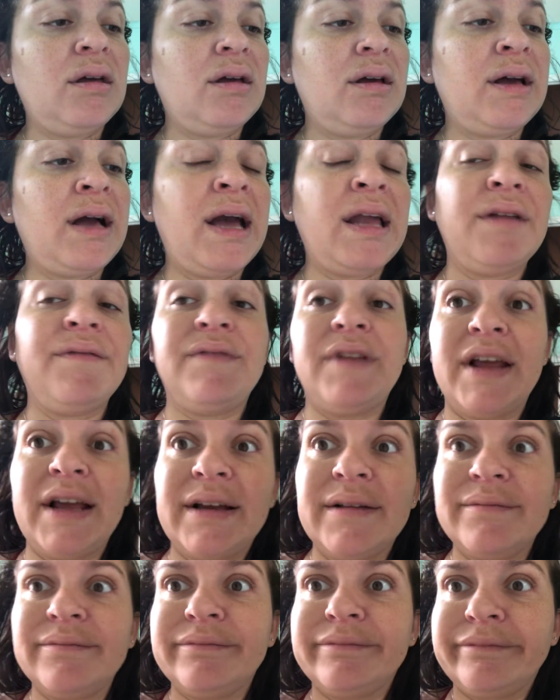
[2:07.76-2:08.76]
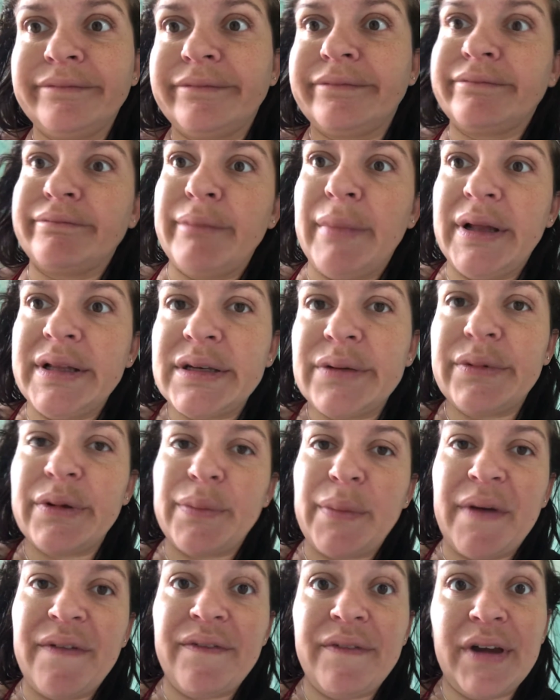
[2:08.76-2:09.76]
kind of like melt it with
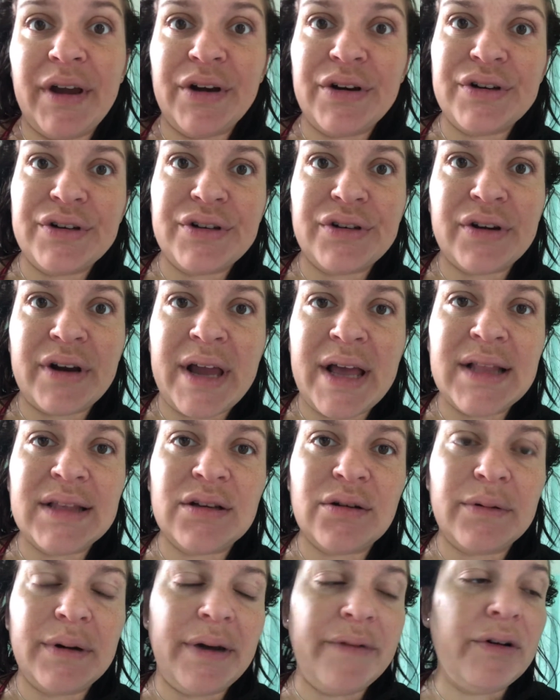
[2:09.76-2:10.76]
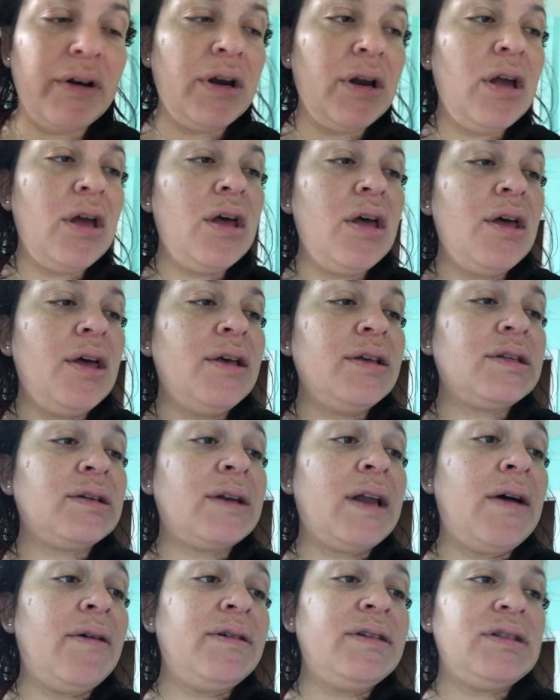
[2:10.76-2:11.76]
my fingers or hands or whatever. So
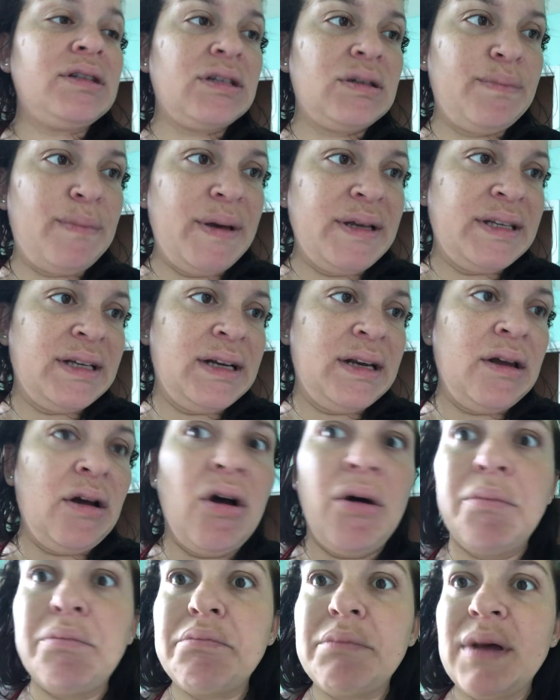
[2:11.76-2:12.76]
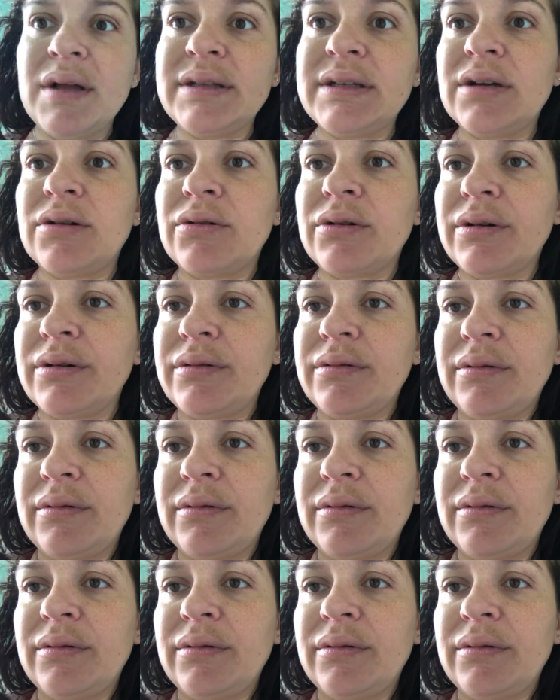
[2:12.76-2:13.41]
now it's just basically all melted, or